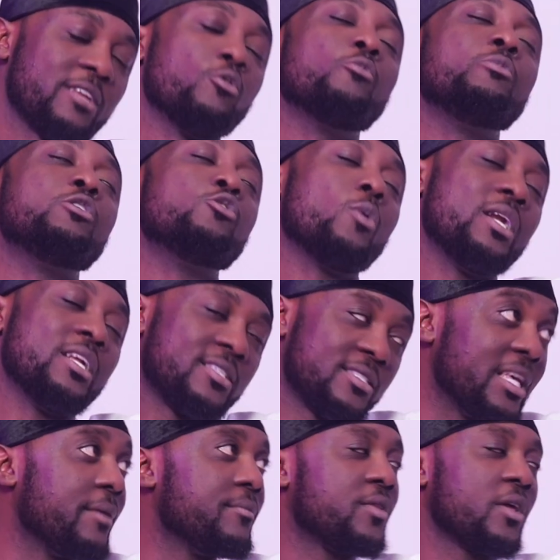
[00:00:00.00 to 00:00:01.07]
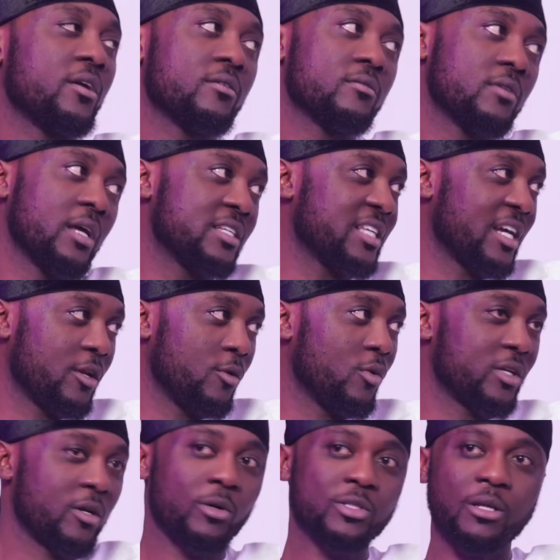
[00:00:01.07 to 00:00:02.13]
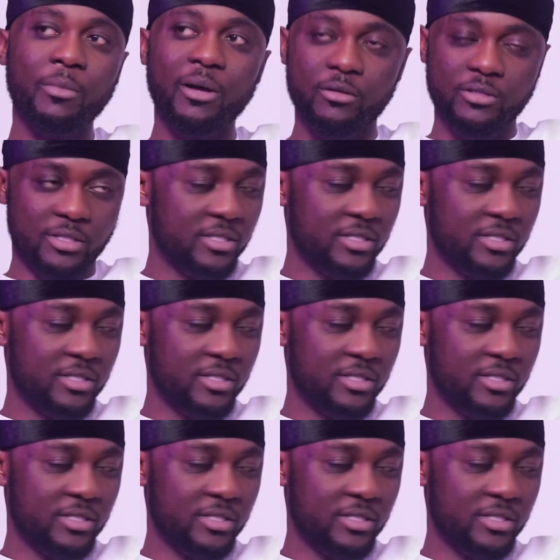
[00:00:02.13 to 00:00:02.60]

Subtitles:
will be doing the same thing. Exactly what I was about to